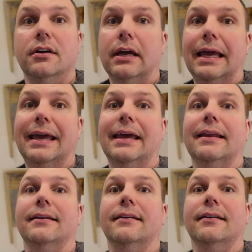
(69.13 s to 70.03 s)

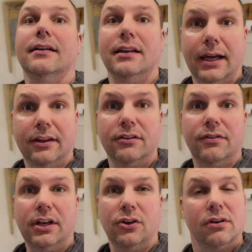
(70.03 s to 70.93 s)
And like the
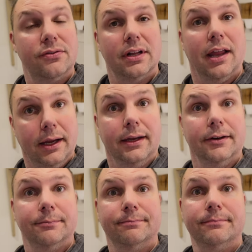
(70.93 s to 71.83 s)
video if you like
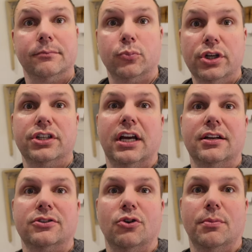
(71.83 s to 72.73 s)
it. Appreciate
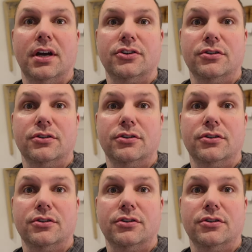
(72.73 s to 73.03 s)
it so much.